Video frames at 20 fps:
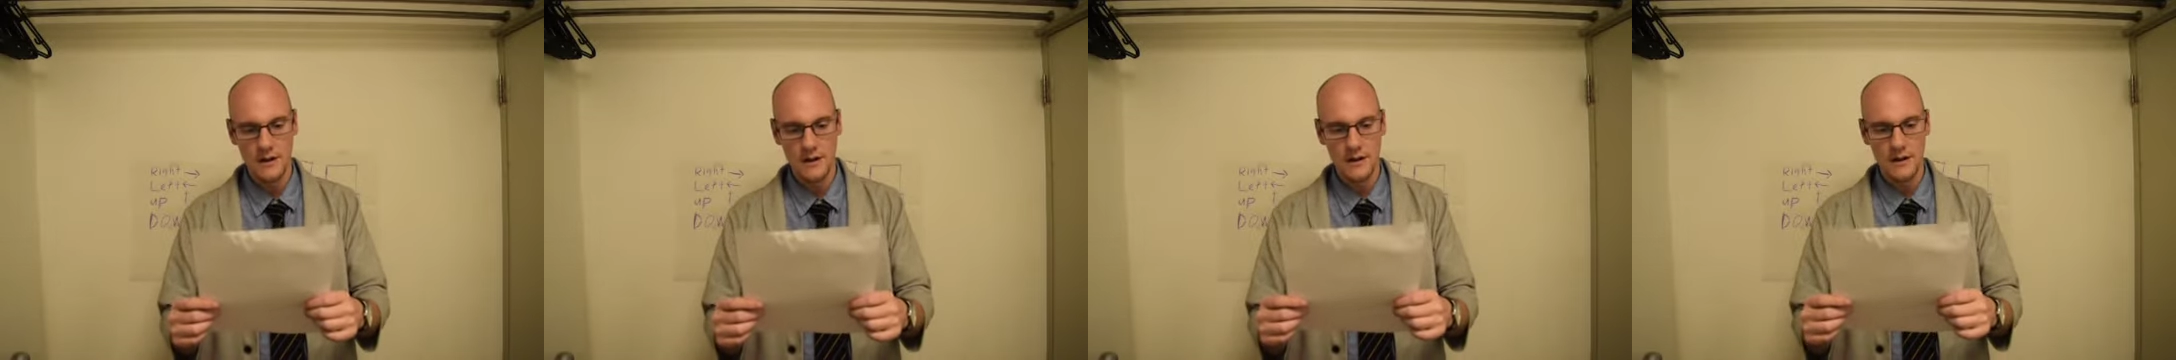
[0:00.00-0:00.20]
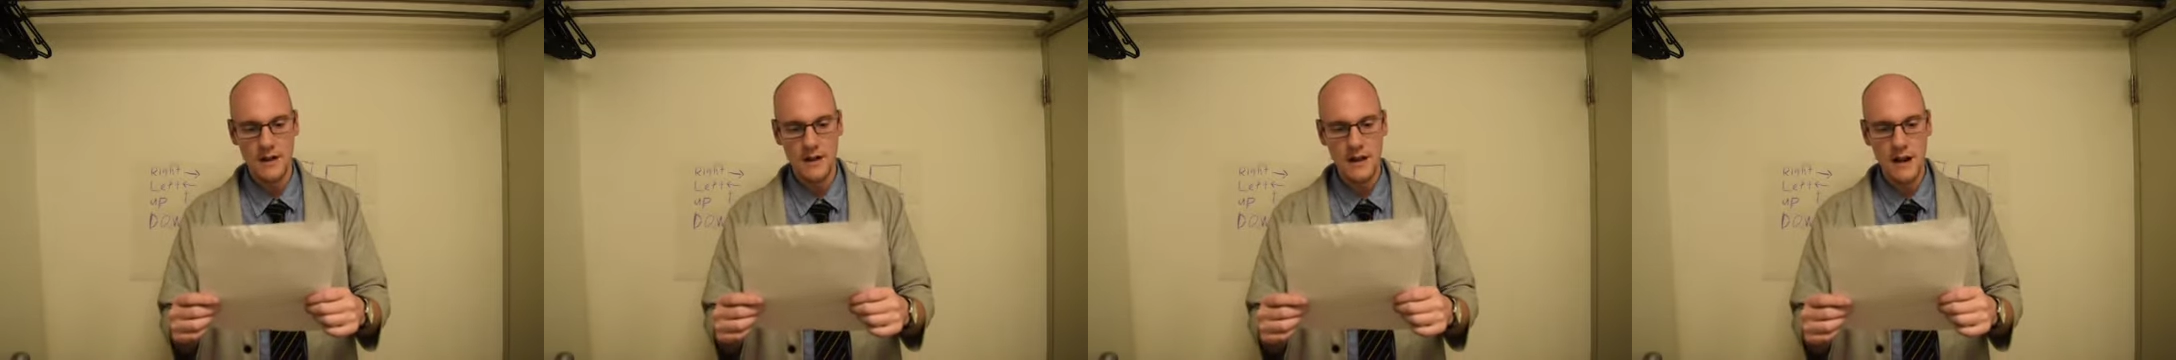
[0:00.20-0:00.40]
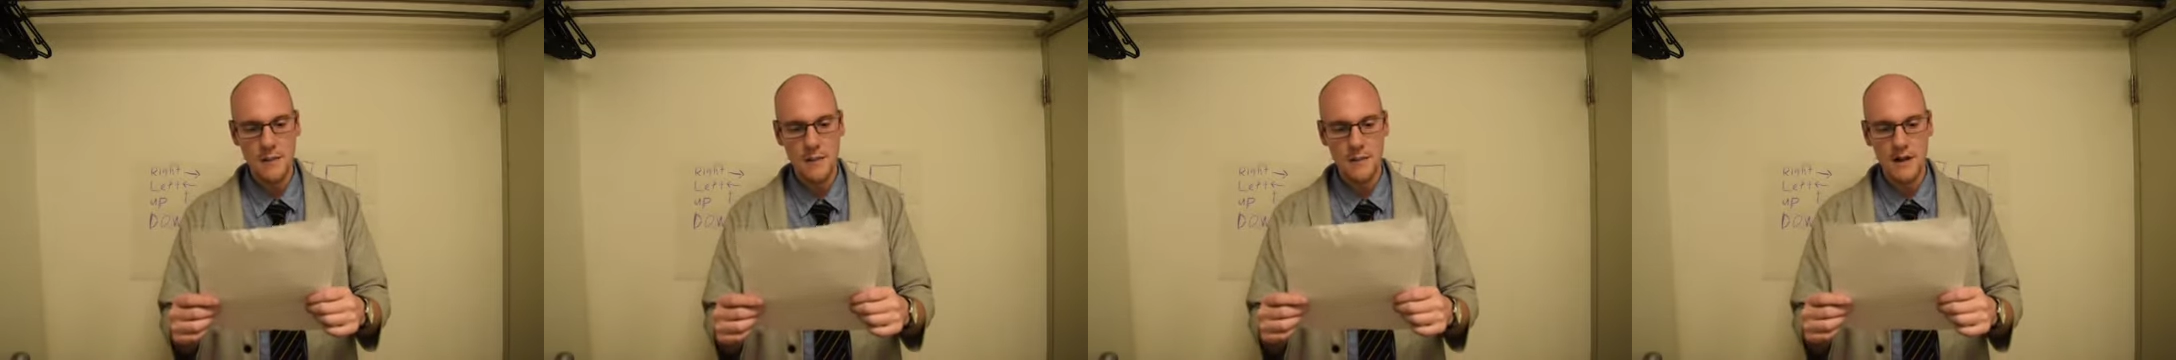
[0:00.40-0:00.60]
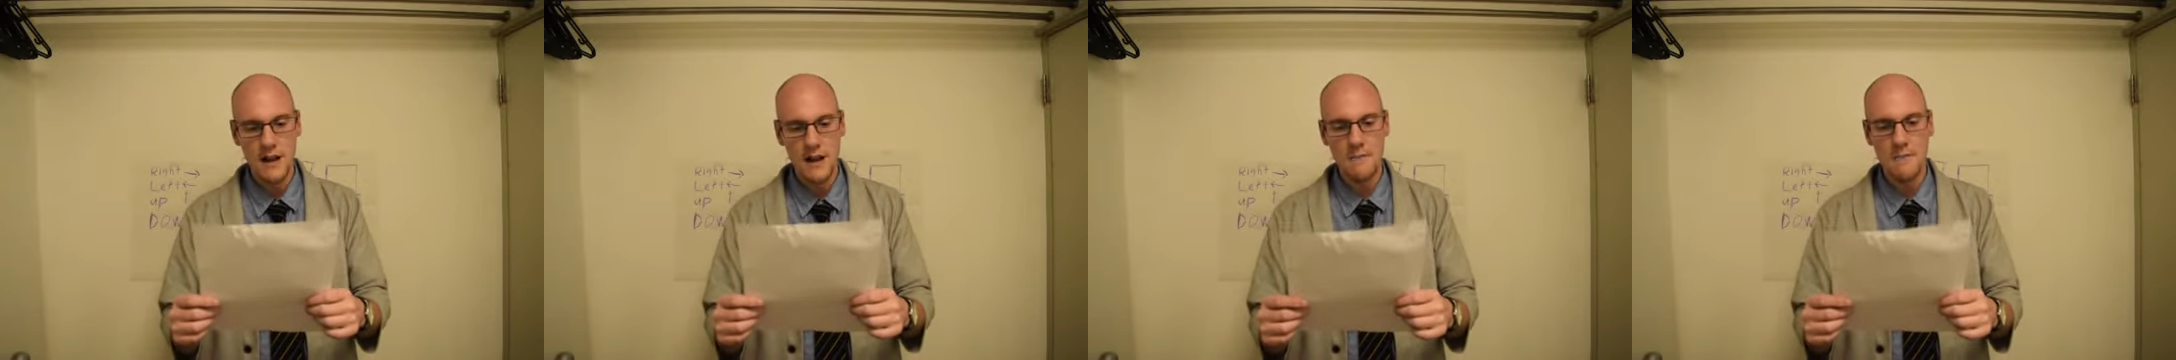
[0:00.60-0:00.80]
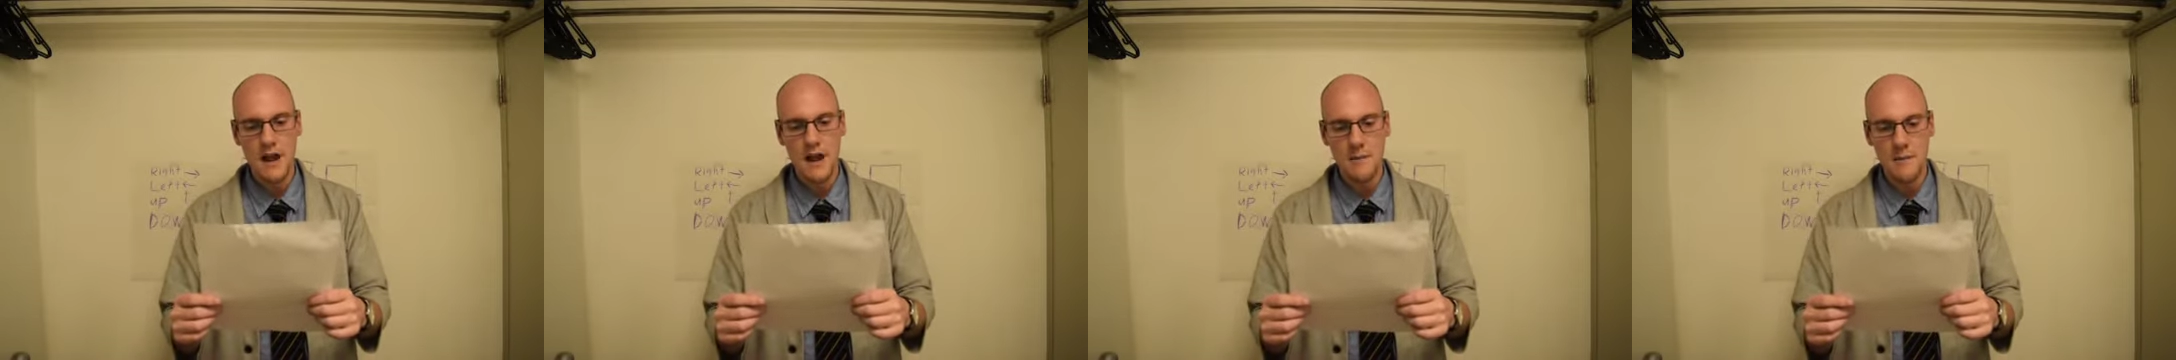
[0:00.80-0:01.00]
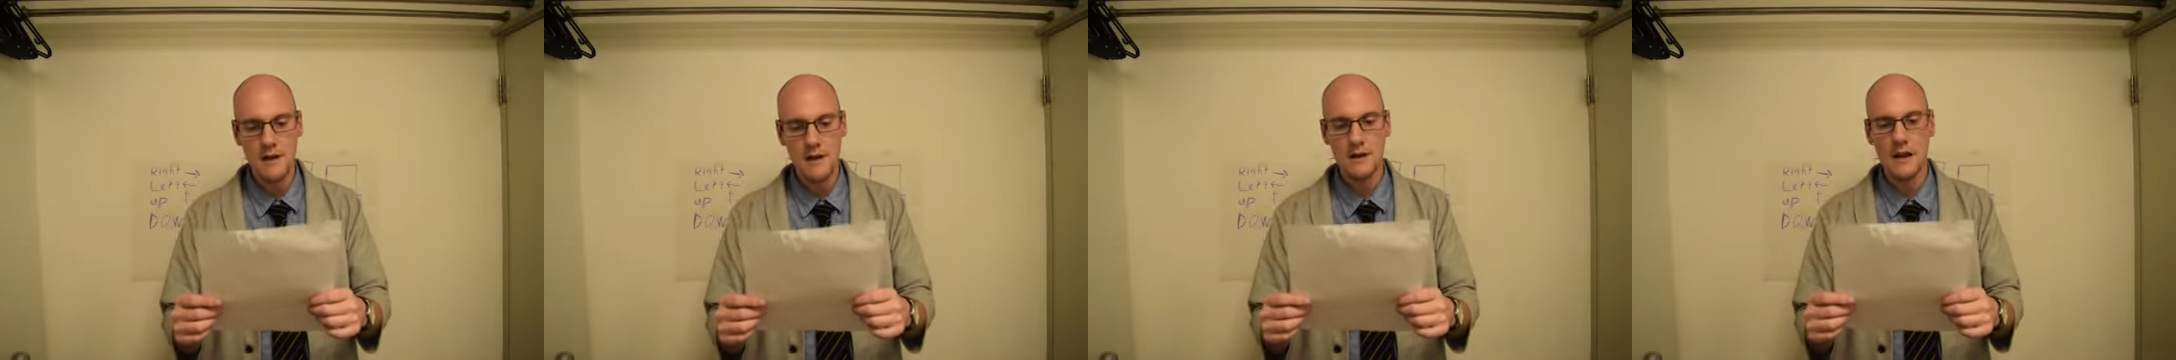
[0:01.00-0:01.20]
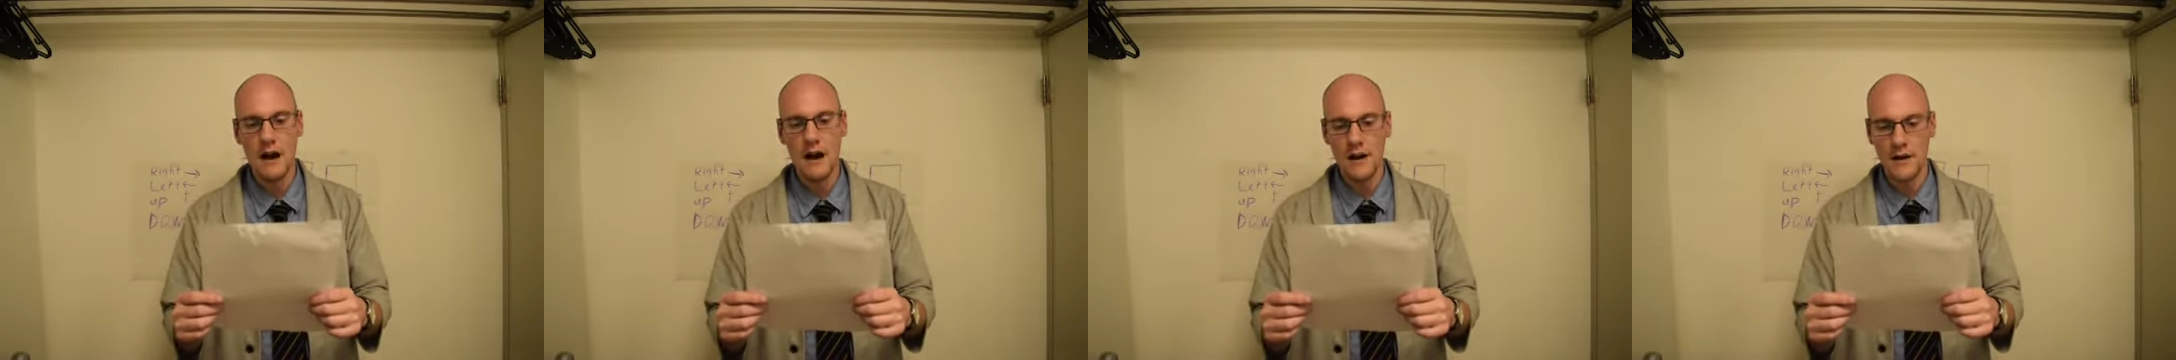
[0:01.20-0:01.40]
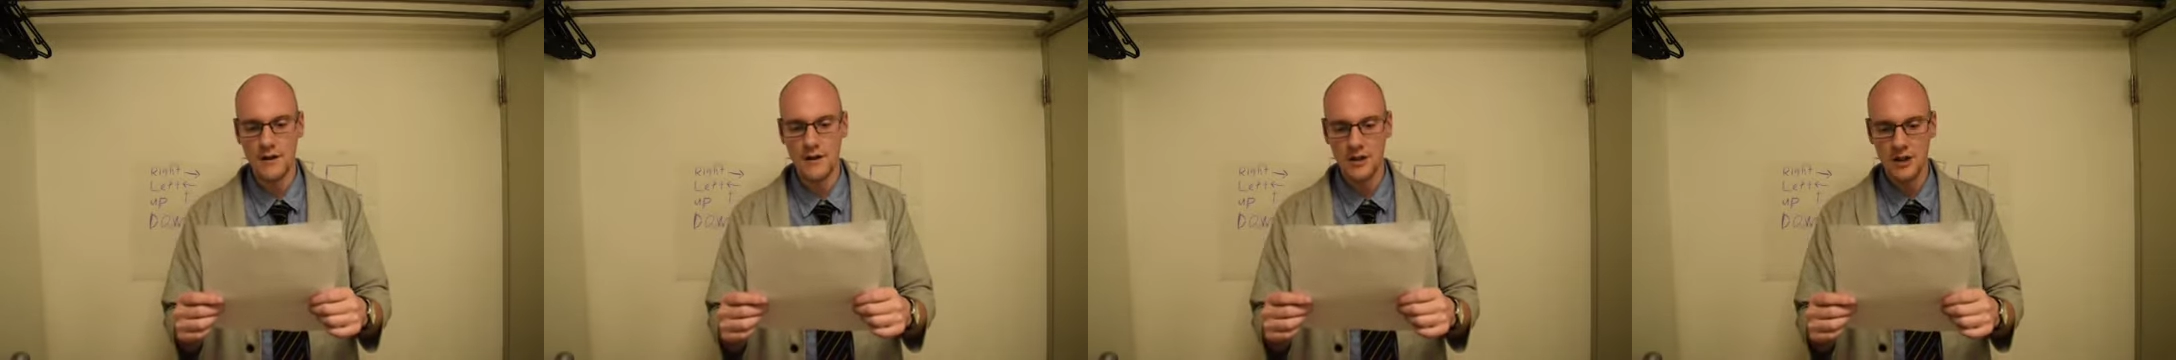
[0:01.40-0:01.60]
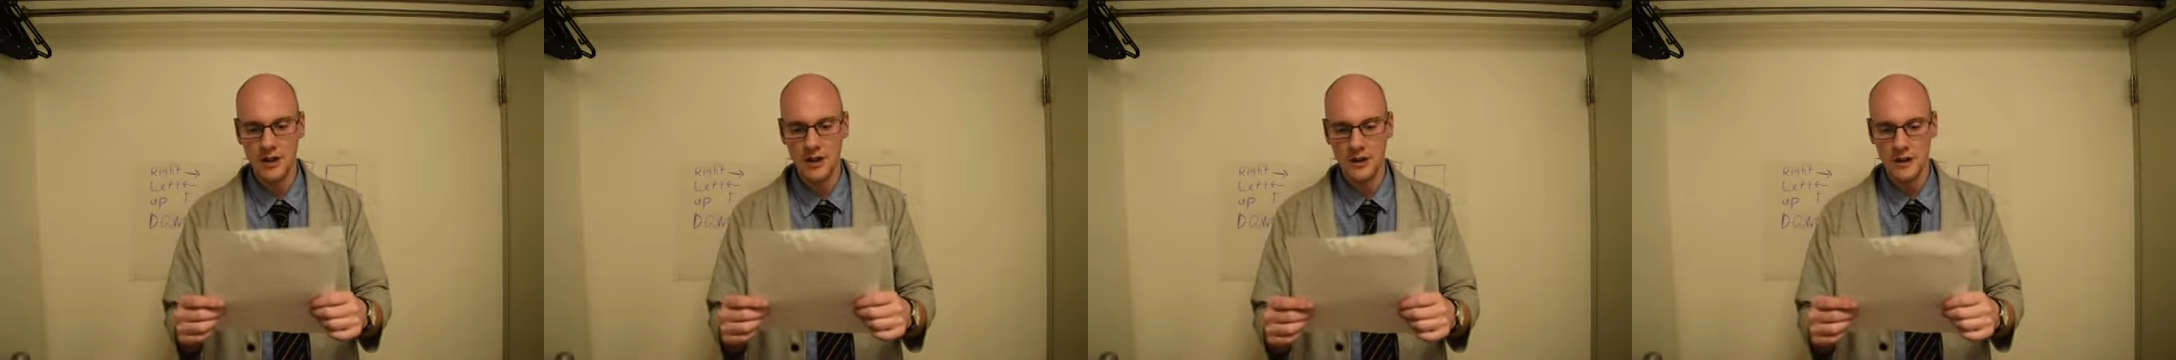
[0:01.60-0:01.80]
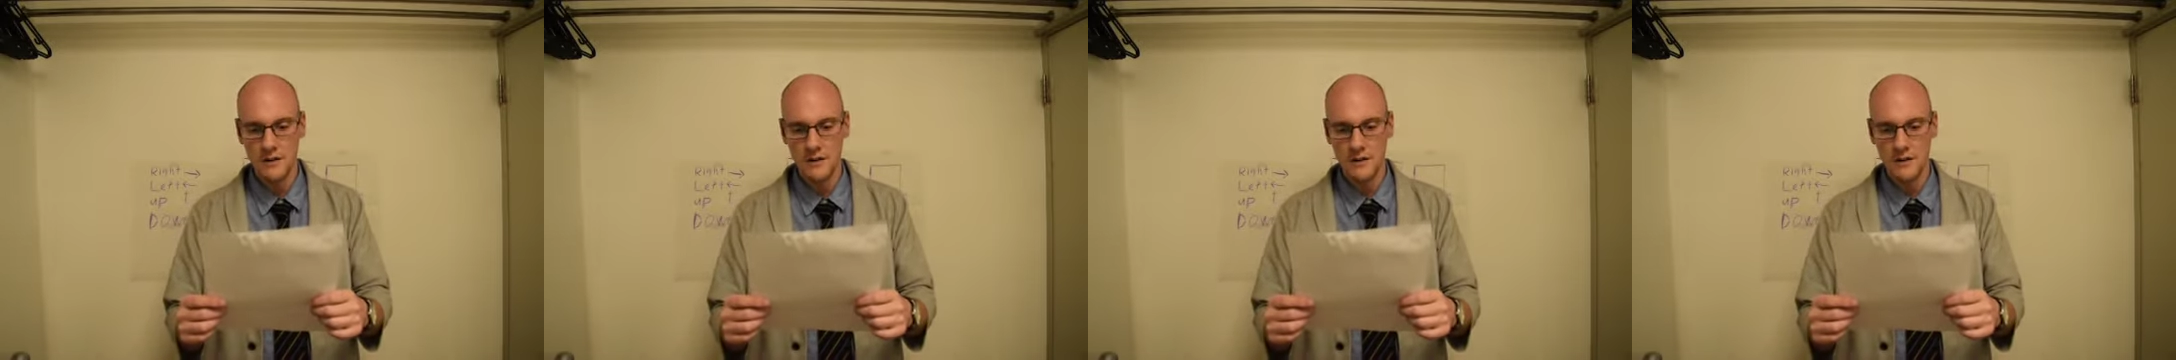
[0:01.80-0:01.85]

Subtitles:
The company may be large,